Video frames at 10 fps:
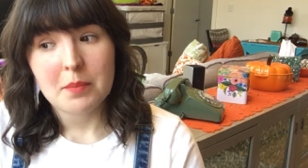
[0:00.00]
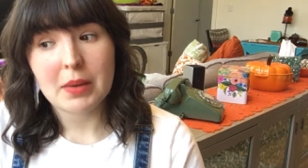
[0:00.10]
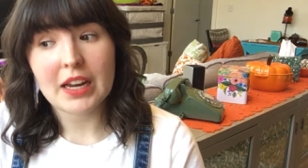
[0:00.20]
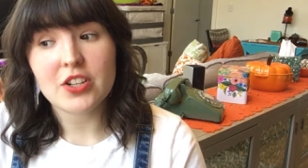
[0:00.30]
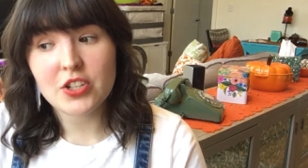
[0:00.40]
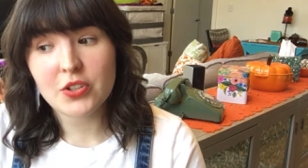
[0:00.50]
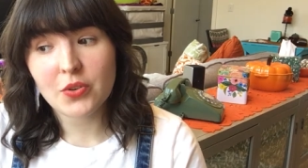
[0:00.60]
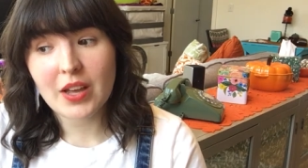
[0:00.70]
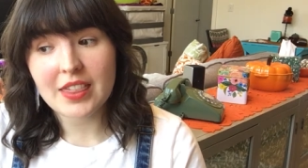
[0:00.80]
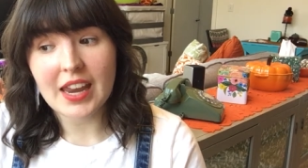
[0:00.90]
but I
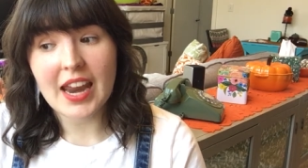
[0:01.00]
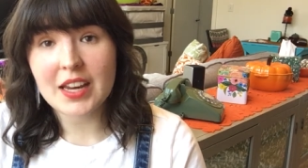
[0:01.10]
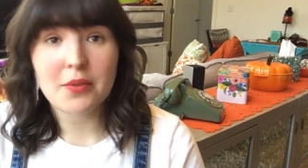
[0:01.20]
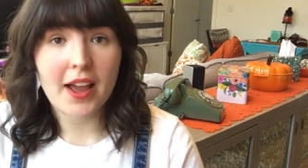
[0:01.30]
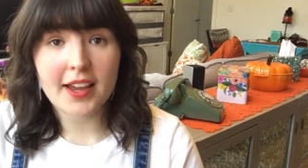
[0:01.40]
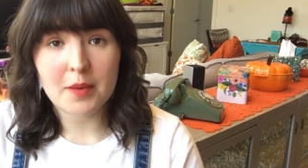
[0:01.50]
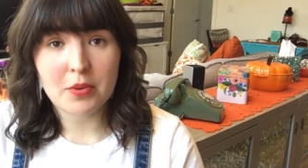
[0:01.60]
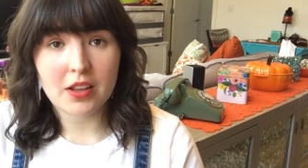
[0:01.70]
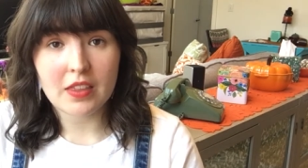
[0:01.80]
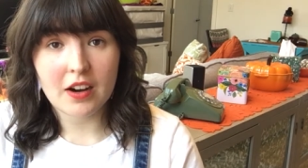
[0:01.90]
knew that any rag I
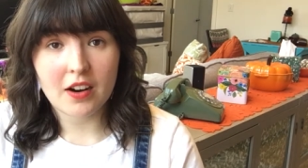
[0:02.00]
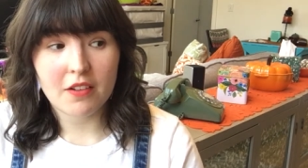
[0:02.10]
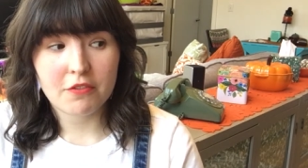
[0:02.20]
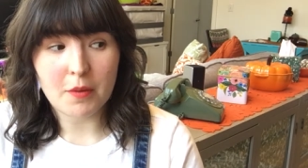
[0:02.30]
put in there